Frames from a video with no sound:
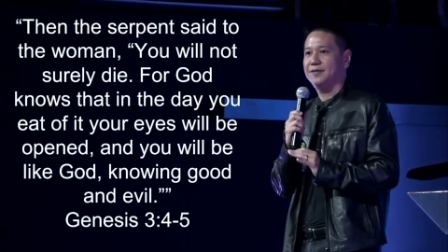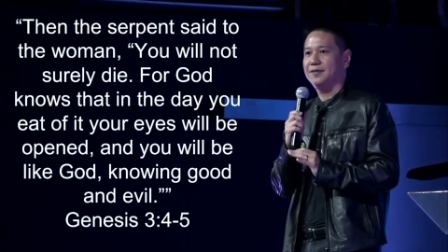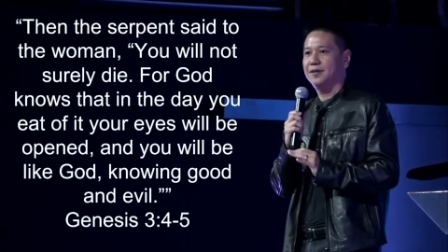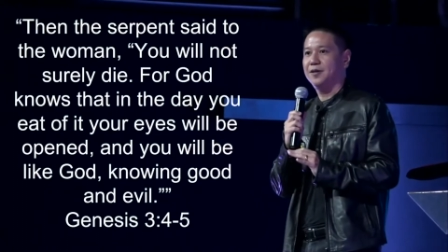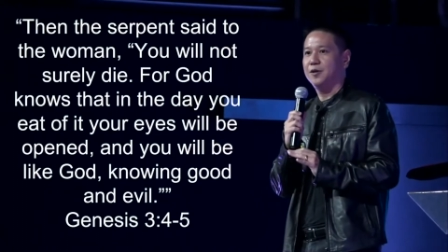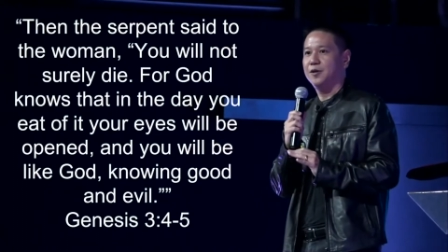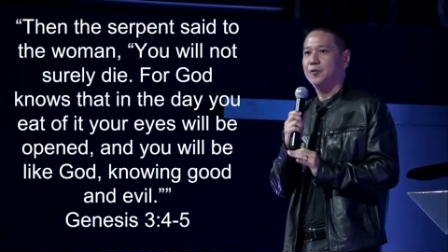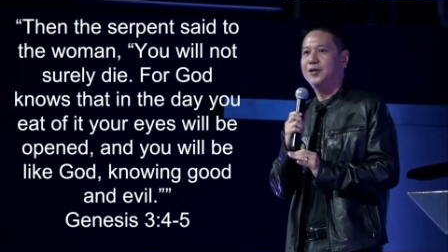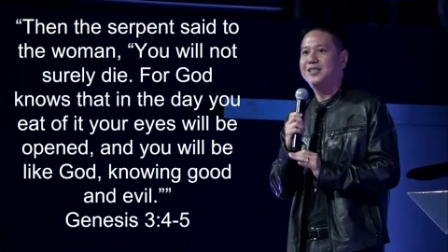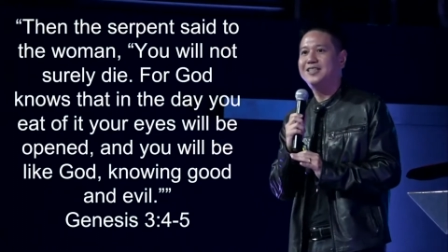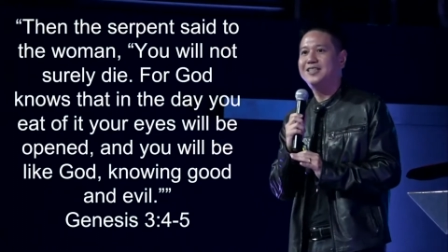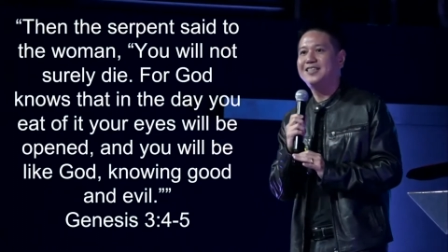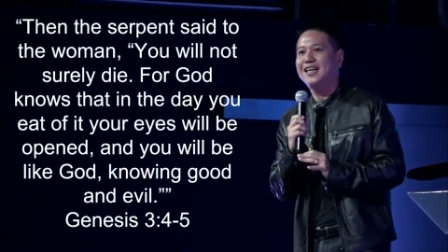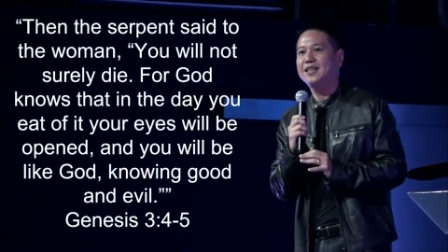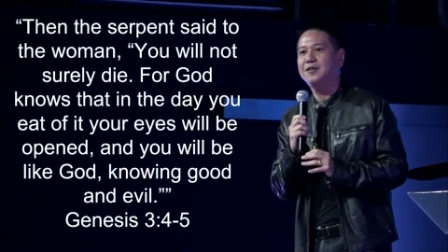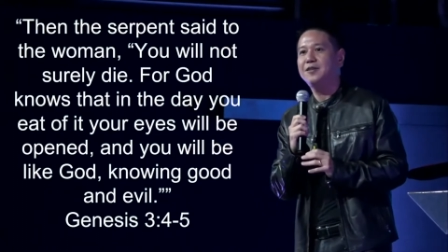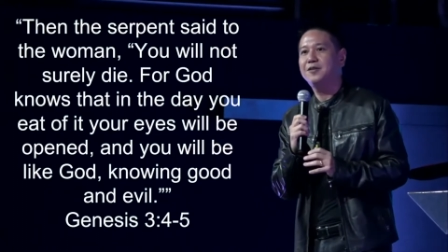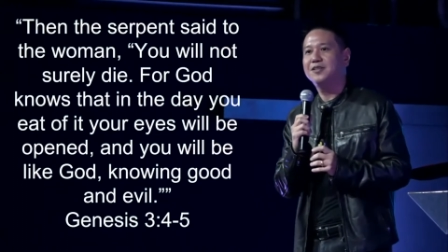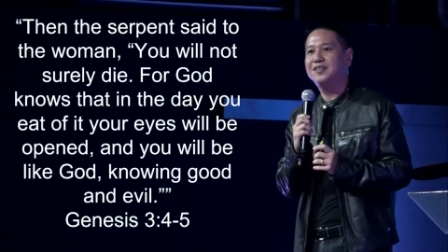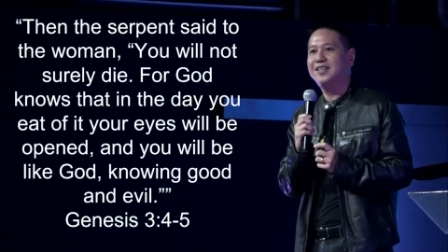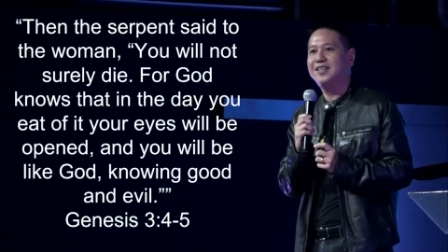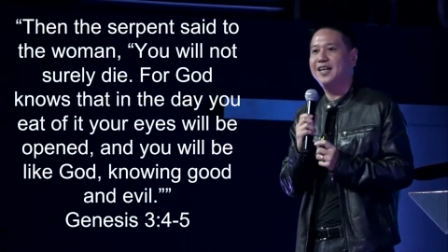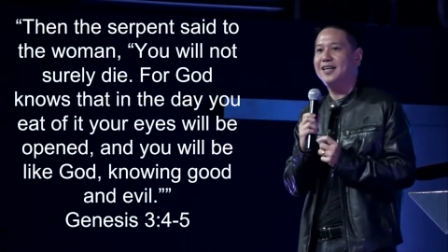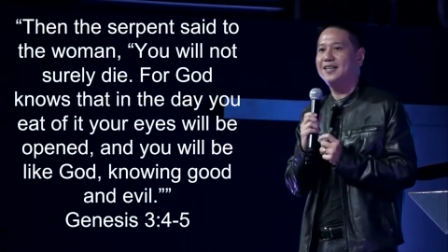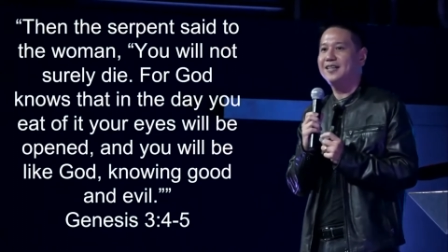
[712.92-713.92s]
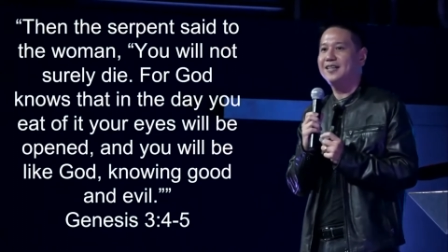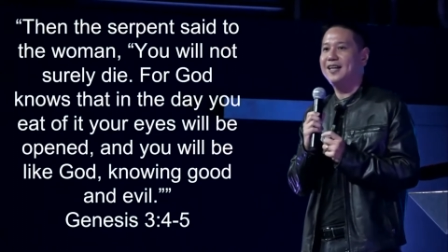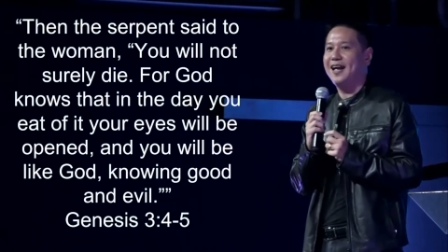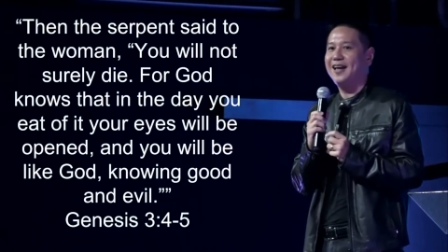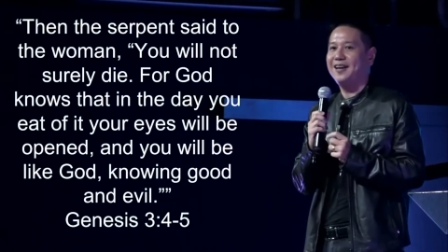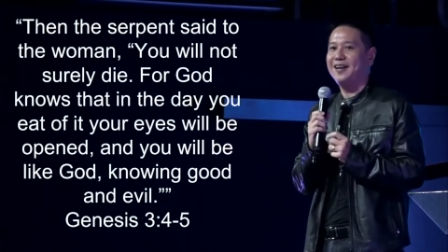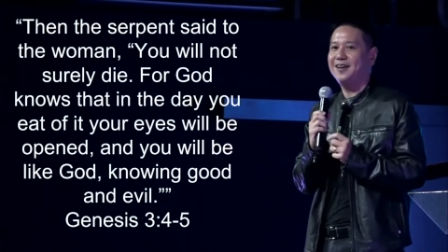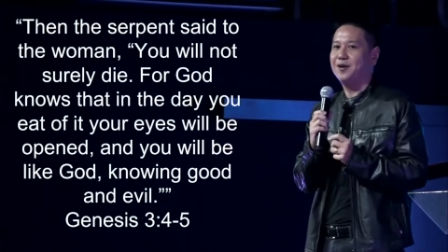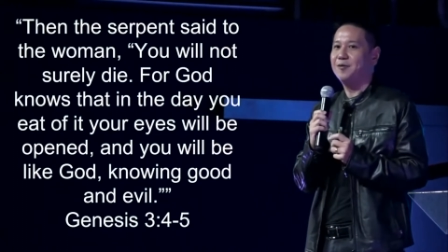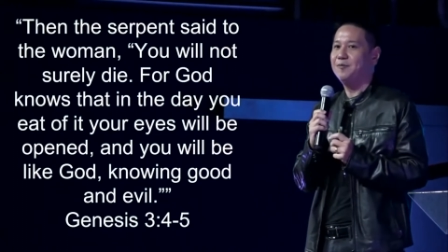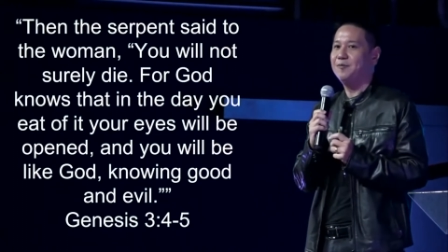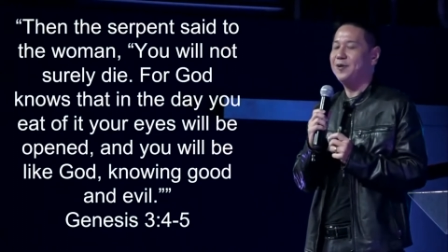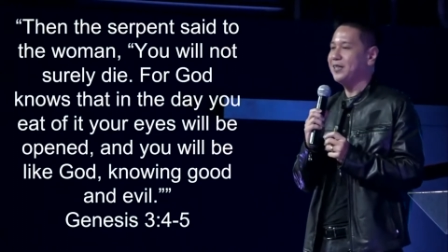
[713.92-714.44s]
We start to think that
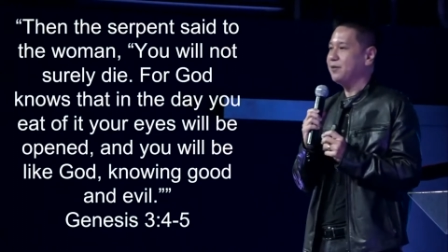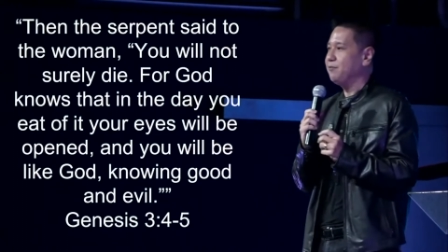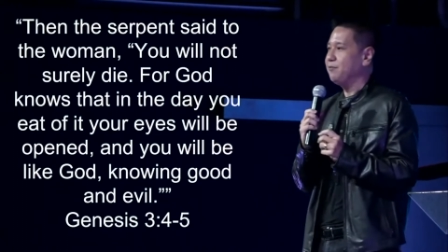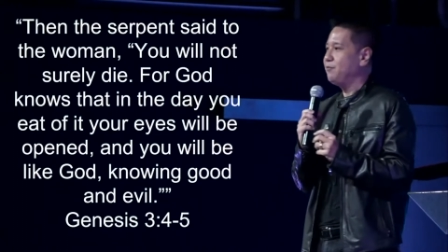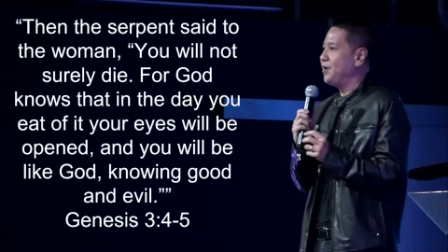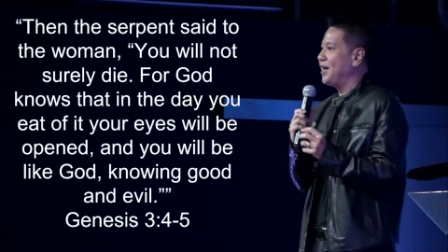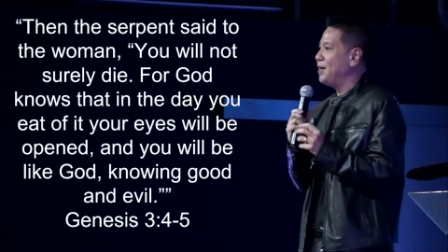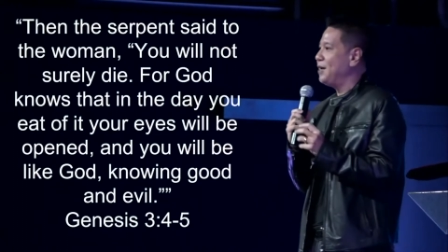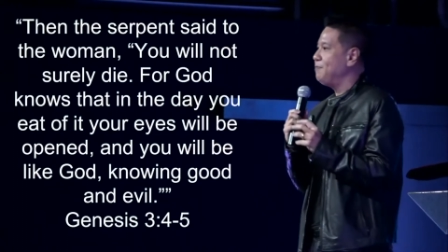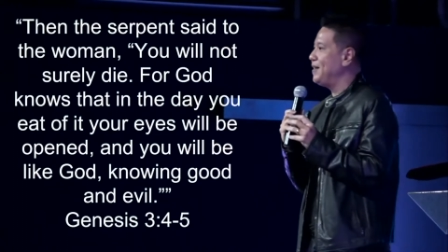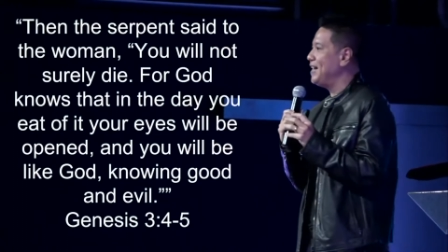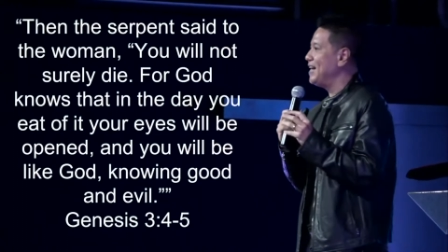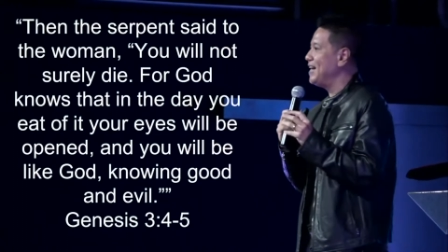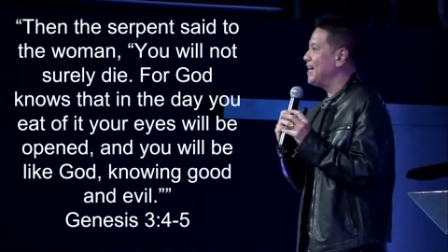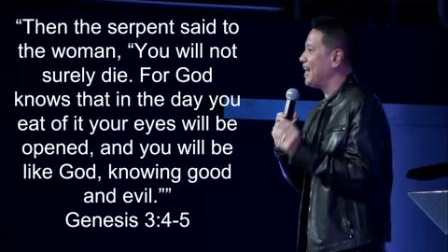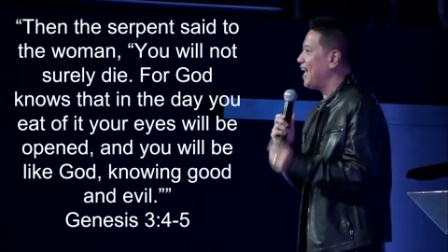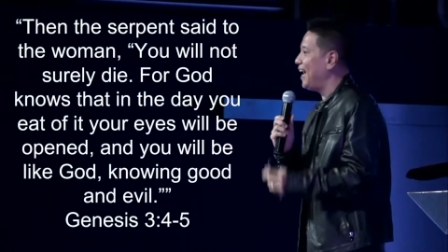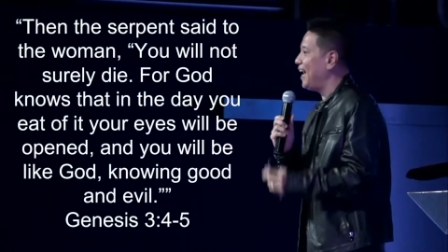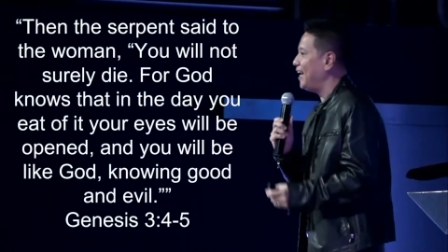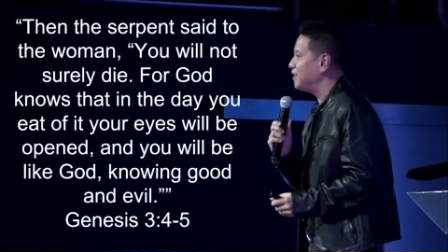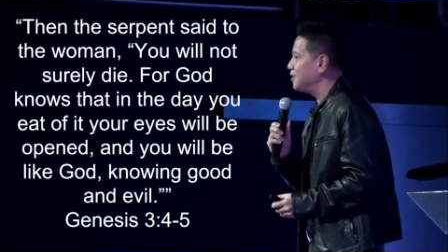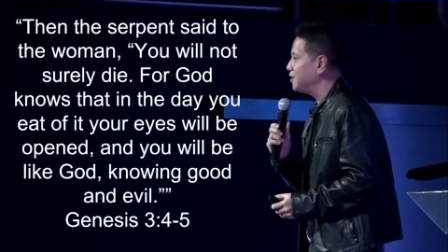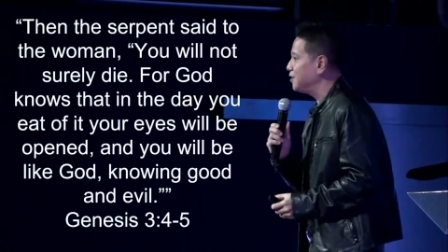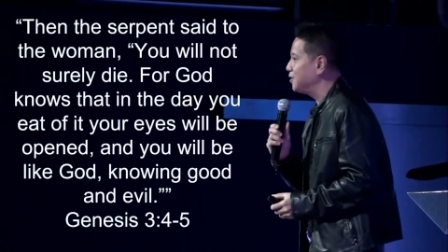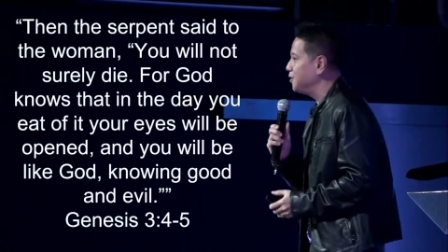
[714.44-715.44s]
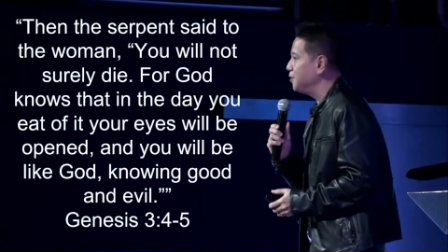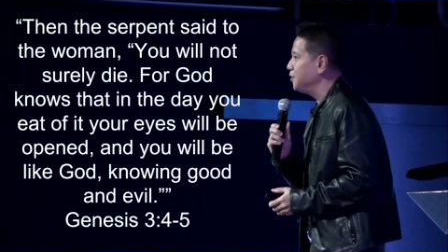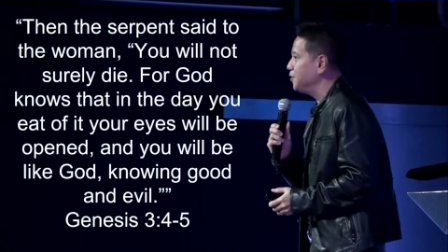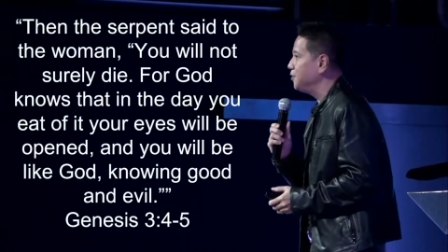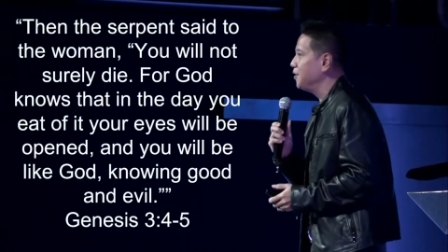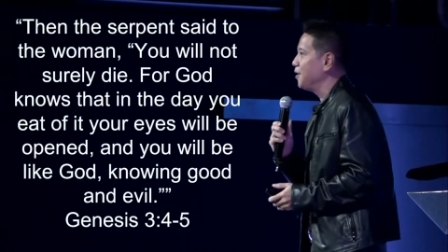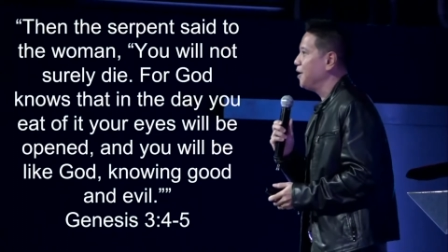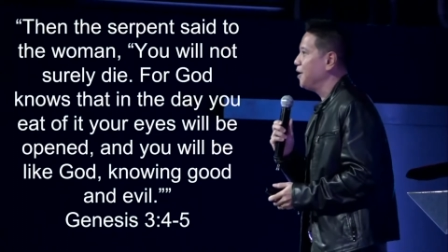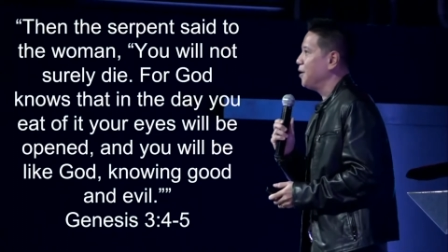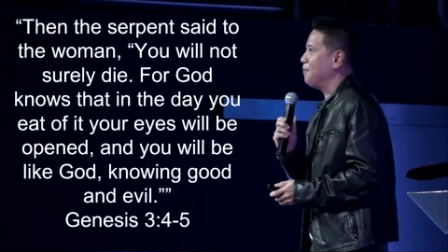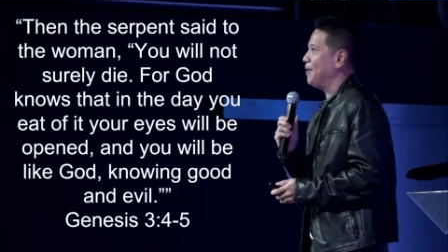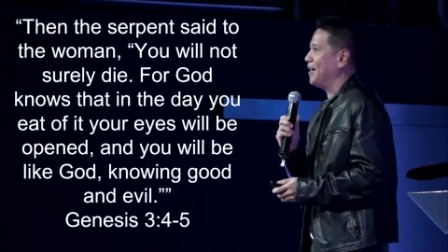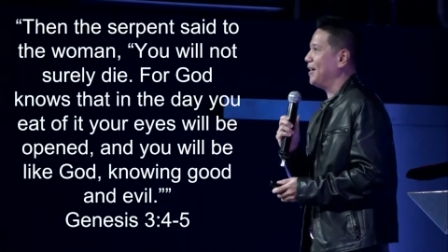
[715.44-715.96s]
we're, been being lied
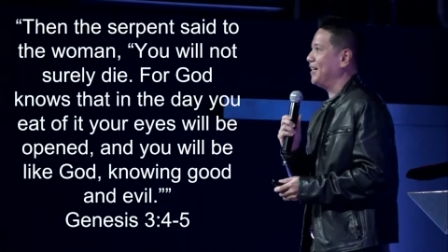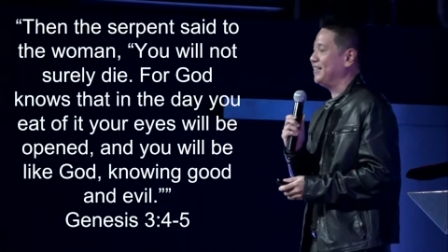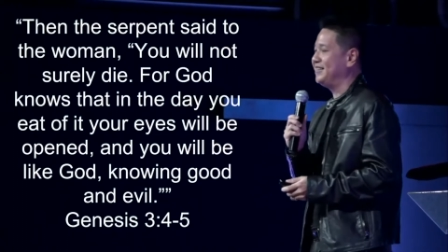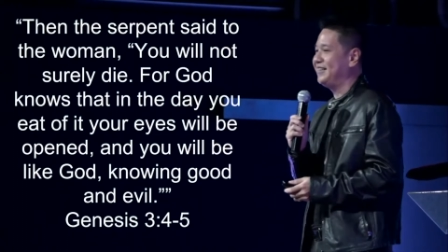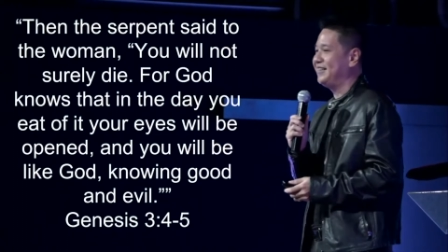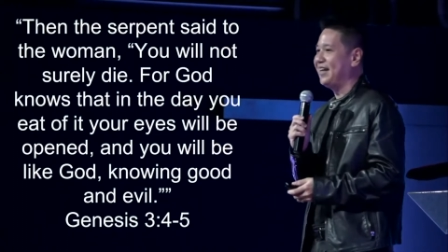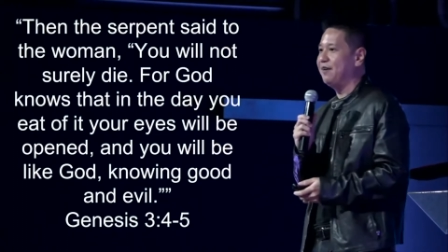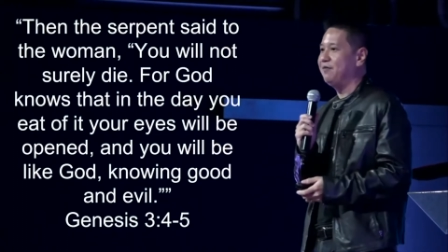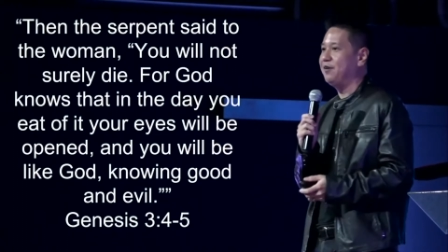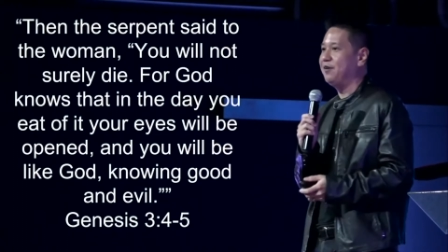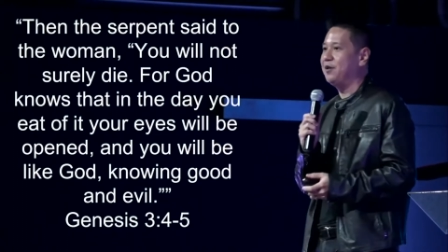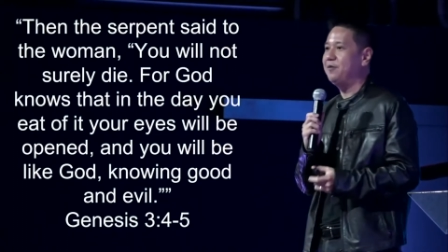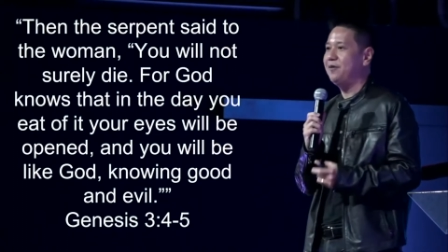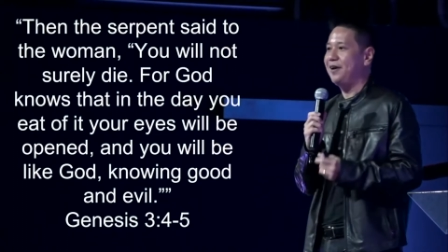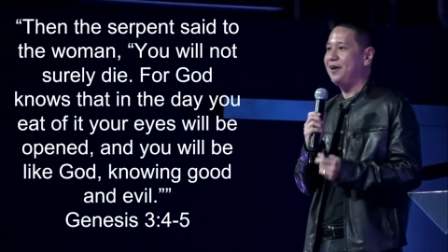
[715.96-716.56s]
to by the devil,